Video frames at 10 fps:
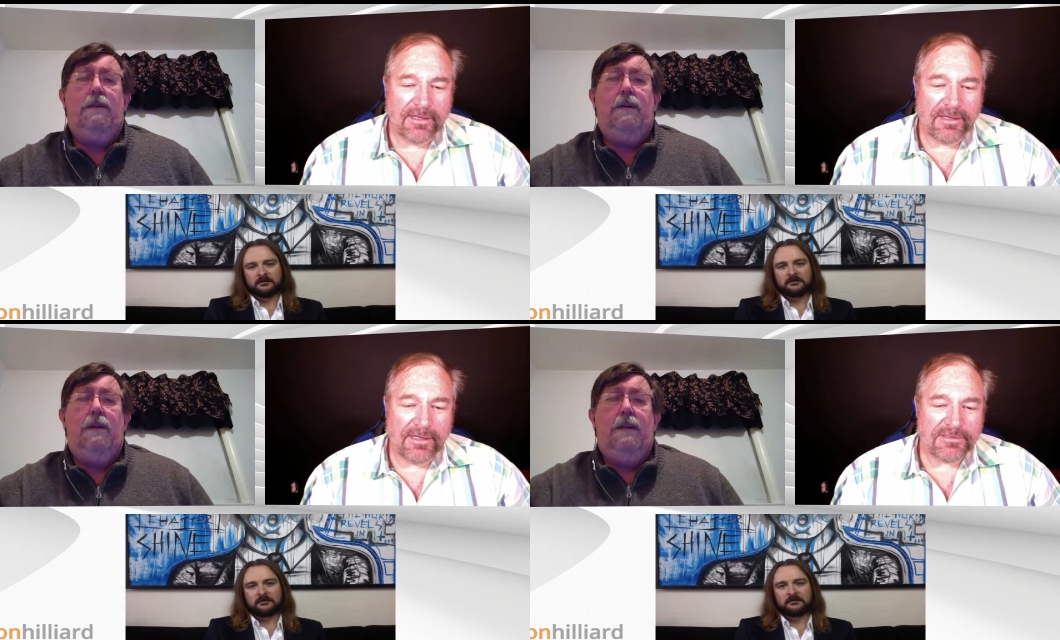
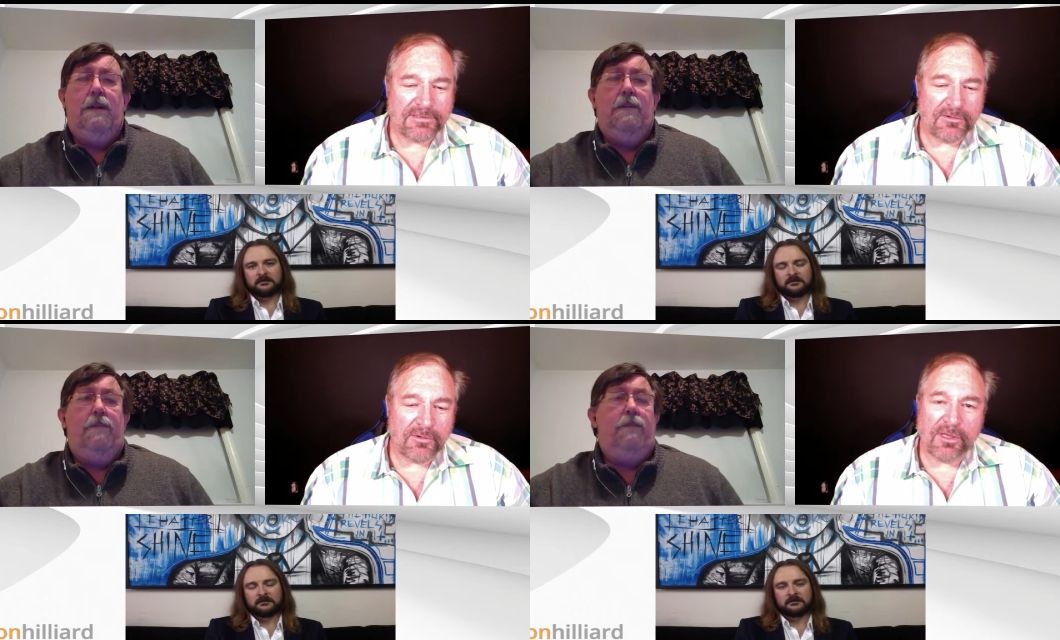Speaker 1: Uh,
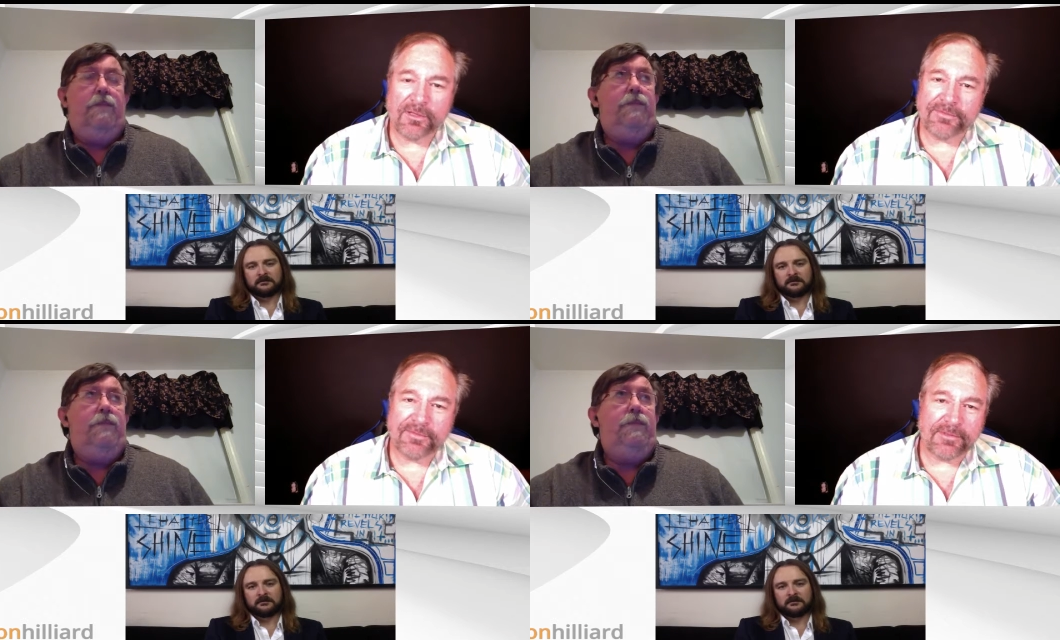so they're
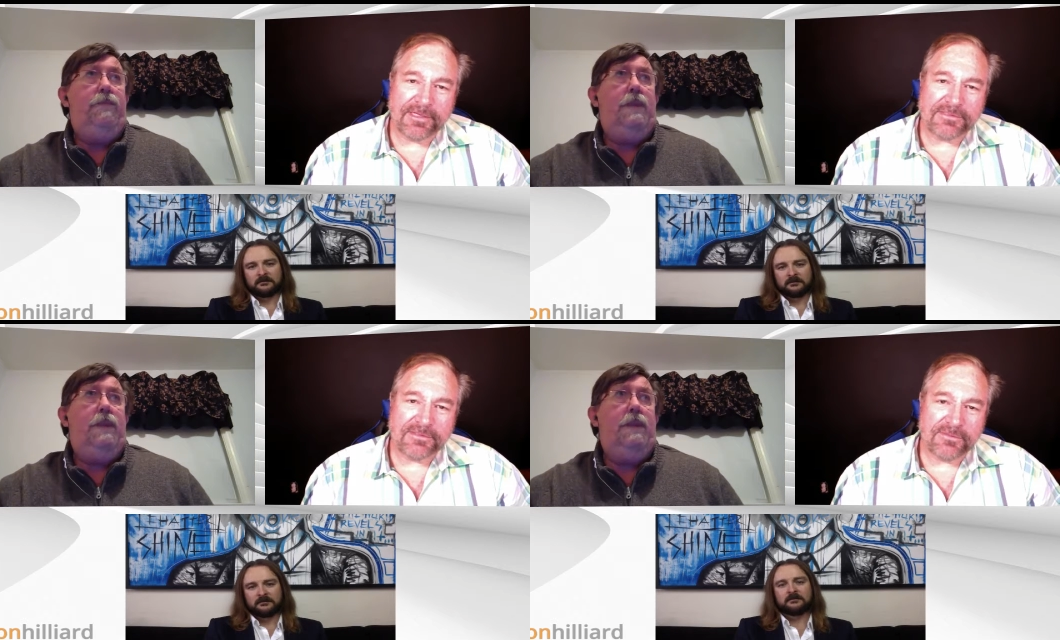all over the
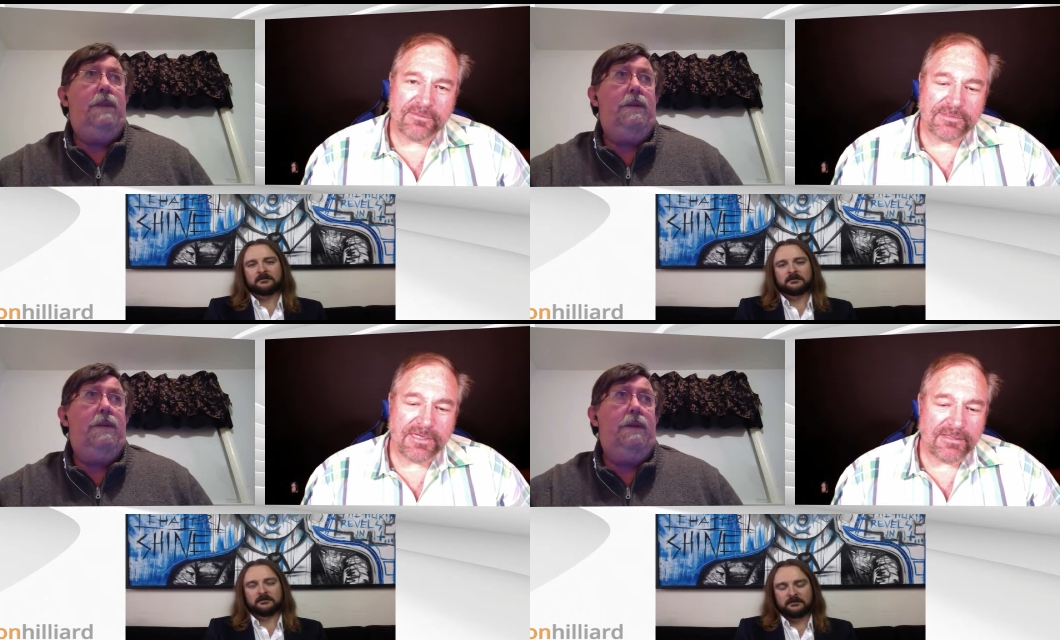place in
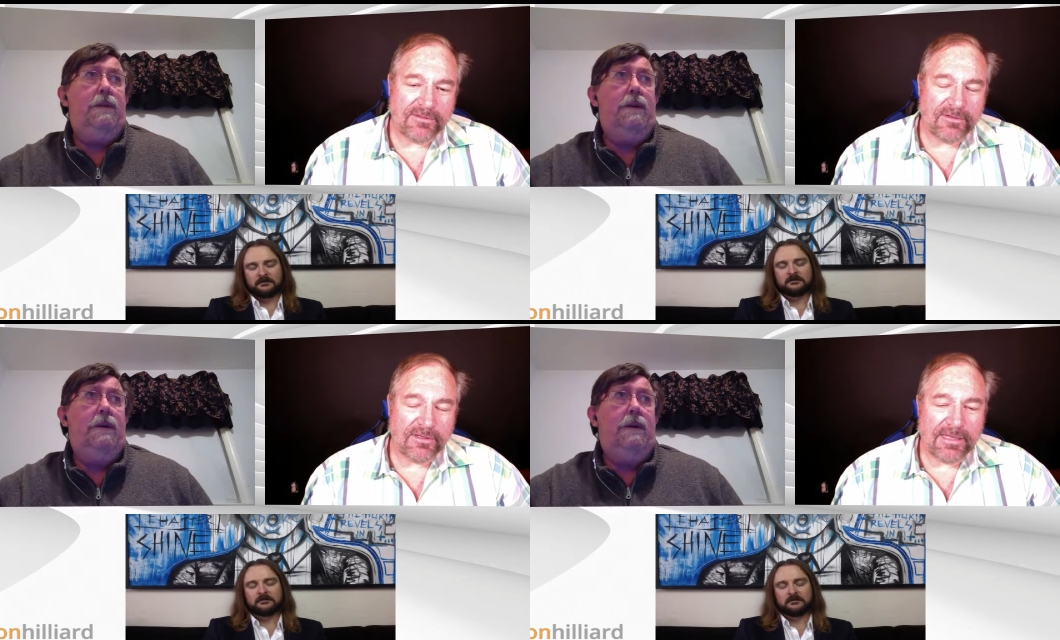terms of how
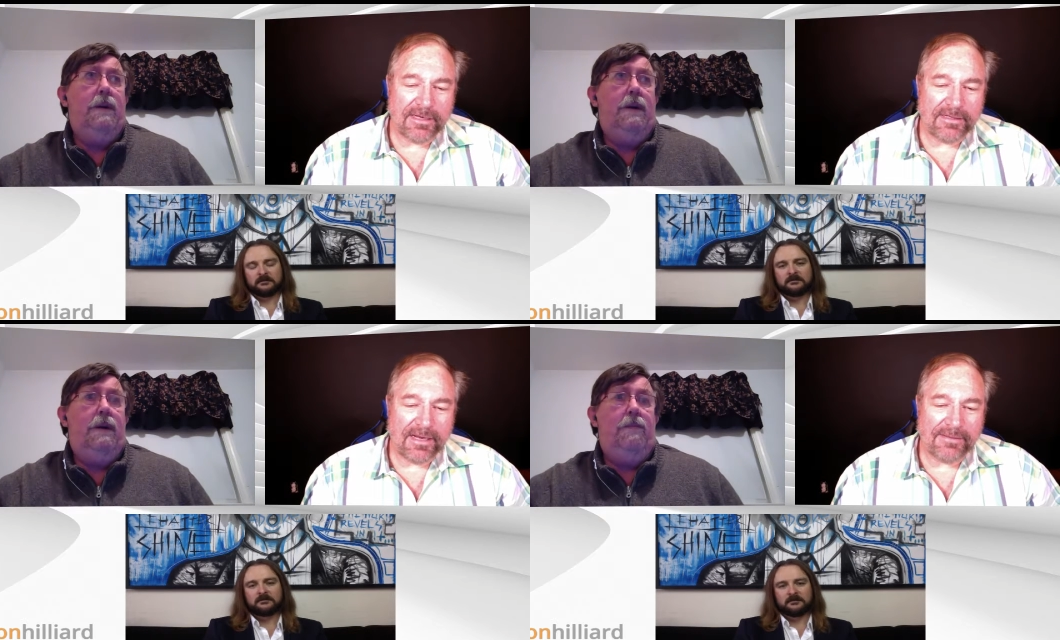they do their
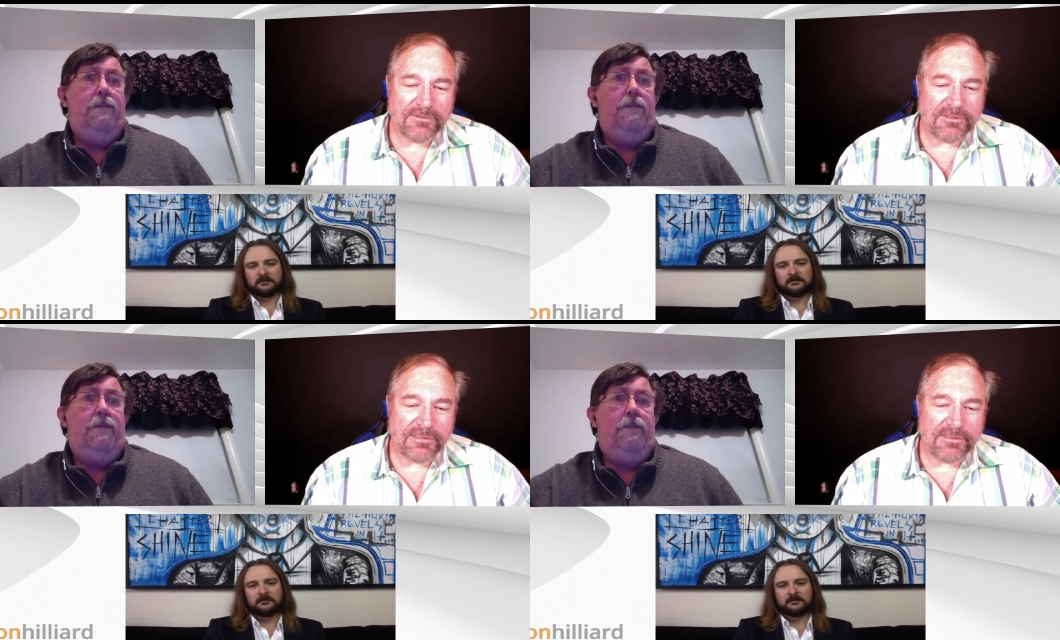cloud
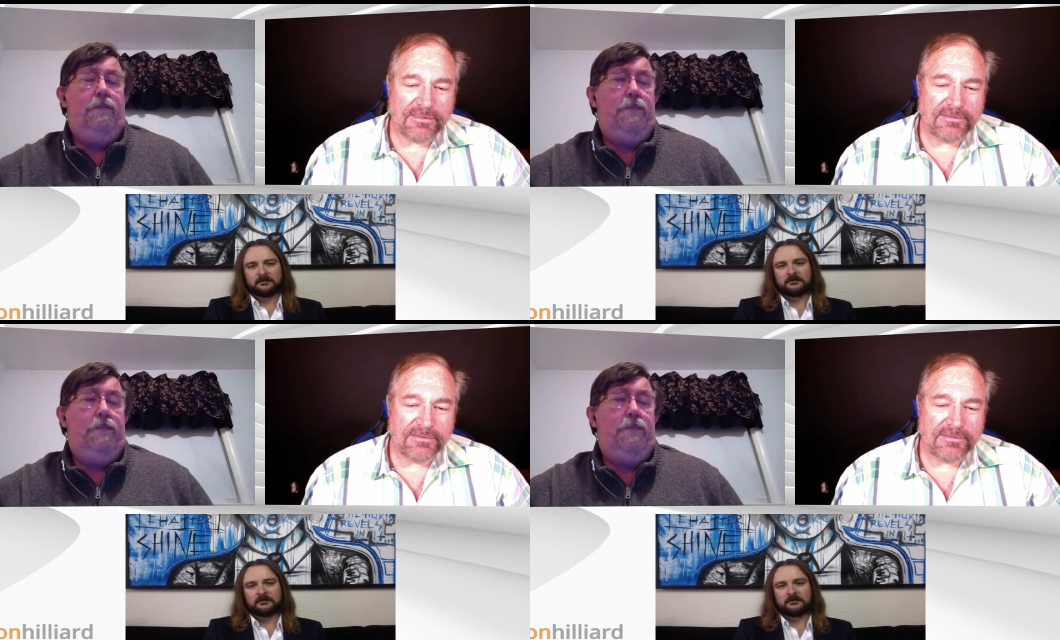adoption.